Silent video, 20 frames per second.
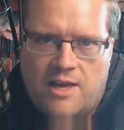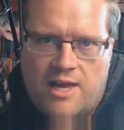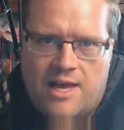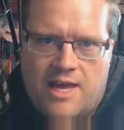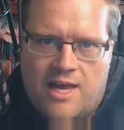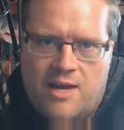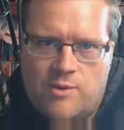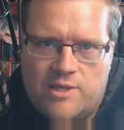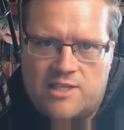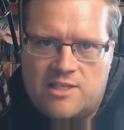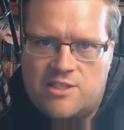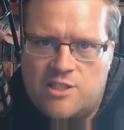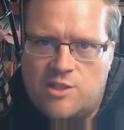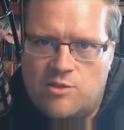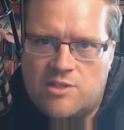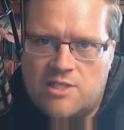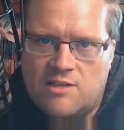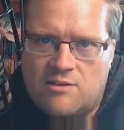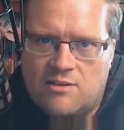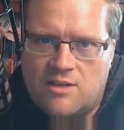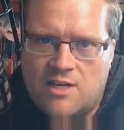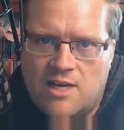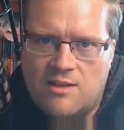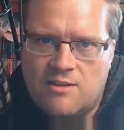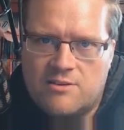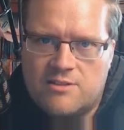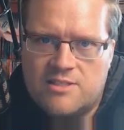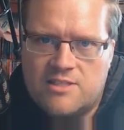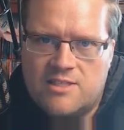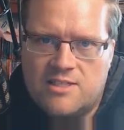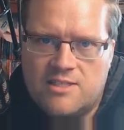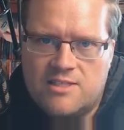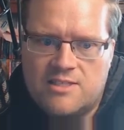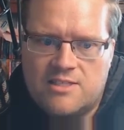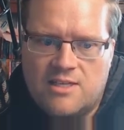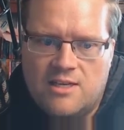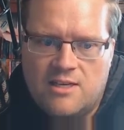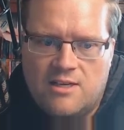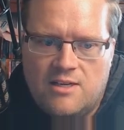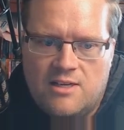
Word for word: And what this util colors is